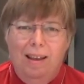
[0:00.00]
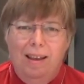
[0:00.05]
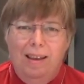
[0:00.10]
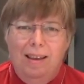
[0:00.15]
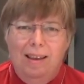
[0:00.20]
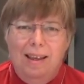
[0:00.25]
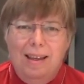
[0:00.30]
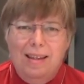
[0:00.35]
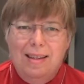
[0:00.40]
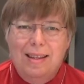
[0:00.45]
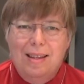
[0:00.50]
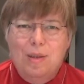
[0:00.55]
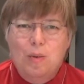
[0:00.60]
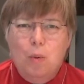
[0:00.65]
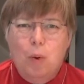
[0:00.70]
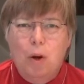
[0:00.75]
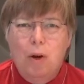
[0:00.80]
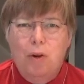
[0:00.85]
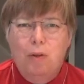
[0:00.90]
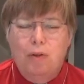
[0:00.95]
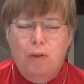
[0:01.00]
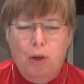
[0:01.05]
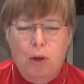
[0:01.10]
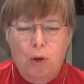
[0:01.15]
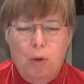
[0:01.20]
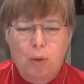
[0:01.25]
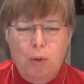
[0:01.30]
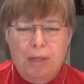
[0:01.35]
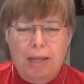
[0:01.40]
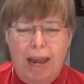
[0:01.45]
This is one of
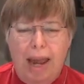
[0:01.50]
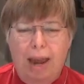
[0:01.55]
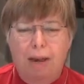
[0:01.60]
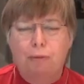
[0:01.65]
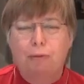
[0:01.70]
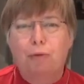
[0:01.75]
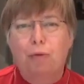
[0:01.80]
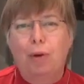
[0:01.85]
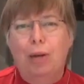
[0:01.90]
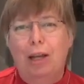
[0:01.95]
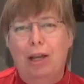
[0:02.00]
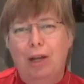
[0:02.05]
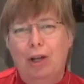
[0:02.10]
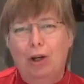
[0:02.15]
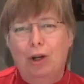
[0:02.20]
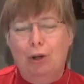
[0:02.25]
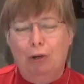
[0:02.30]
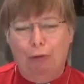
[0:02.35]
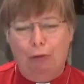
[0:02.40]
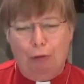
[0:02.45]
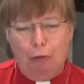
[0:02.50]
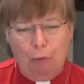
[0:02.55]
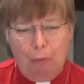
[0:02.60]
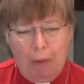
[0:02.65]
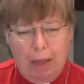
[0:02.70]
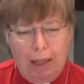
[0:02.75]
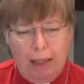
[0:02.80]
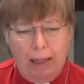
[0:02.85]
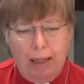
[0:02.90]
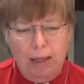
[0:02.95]
those every year
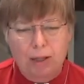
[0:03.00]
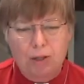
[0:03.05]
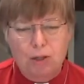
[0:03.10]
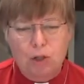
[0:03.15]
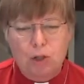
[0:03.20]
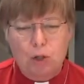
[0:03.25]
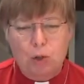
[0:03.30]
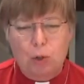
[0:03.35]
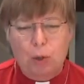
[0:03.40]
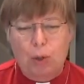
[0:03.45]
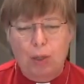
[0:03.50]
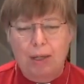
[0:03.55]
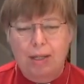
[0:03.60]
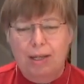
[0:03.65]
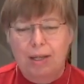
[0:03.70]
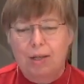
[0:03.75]
familiar stories.